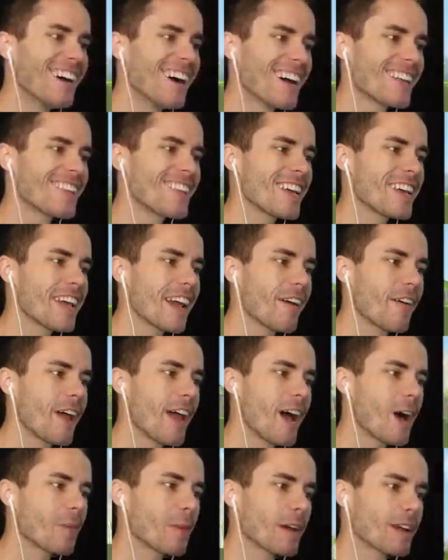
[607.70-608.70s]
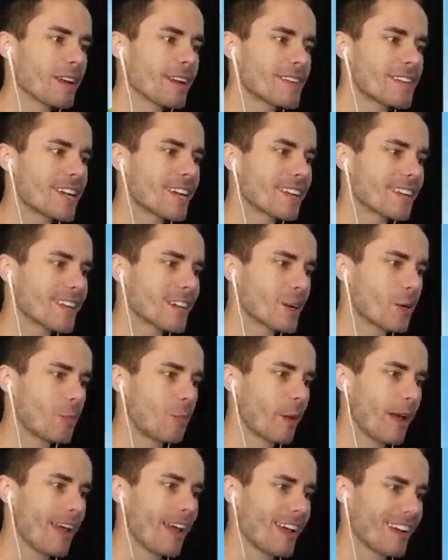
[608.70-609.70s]
I think our helmet is a little
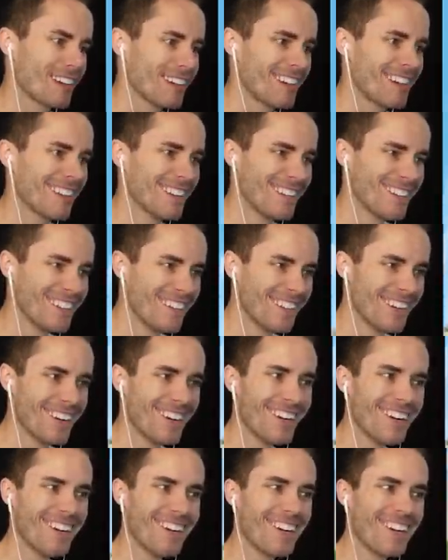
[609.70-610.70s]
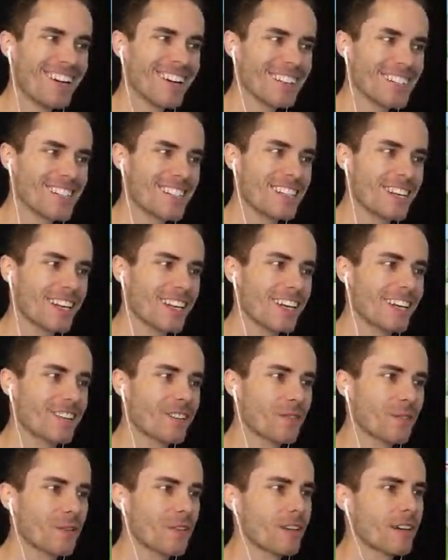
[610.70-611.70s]
big. It's sticking
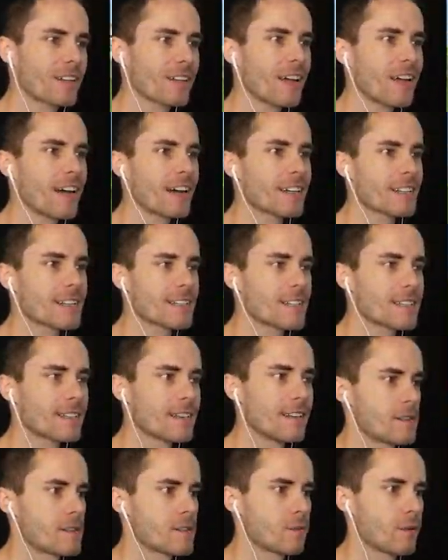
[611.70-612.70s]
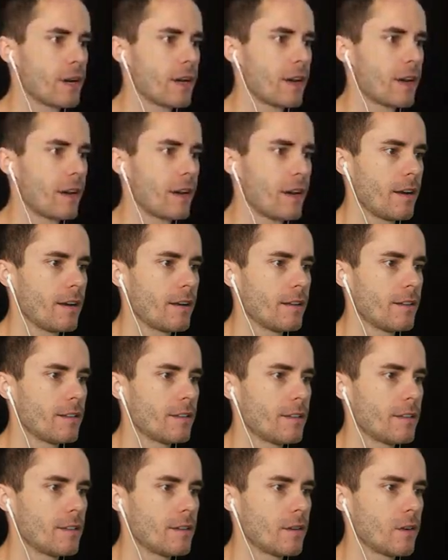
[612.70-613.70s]
through the glass. Swindon.
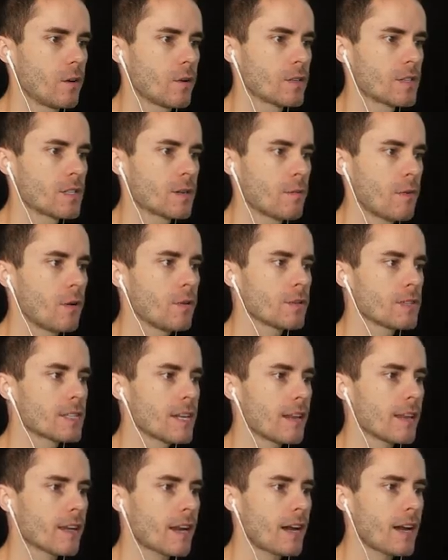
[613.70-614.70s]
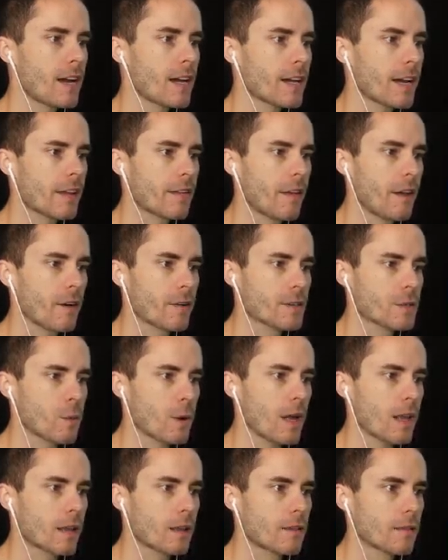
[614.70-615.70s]
Awesome. Oh, there's another car down there as
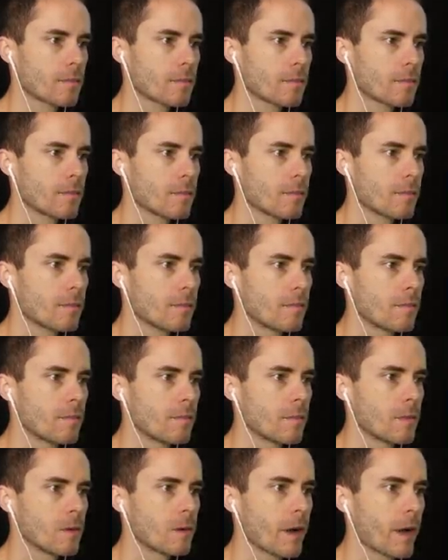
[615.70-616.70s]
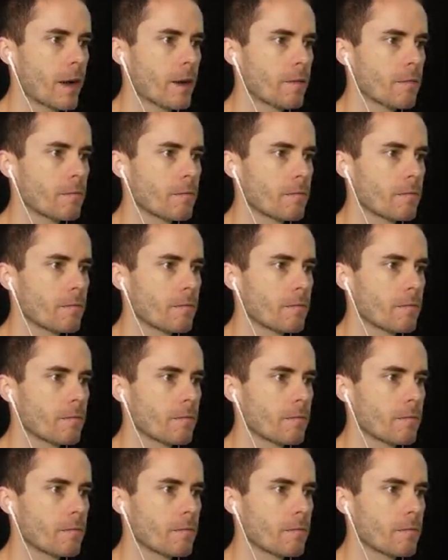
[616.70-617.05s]
well. Okay.